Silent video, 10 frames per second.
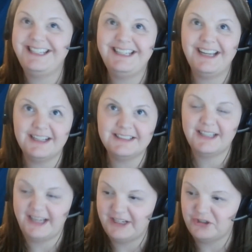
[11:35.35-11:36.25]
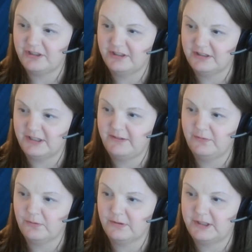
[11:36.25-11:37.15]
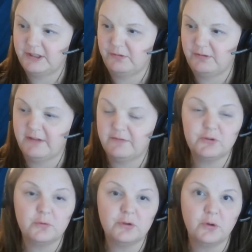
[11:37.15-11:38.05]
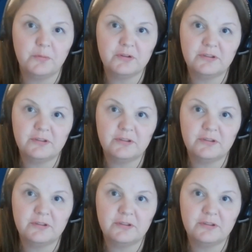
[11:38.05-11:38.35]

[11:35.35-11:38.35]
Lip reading: in T4 and T3 levels were normal.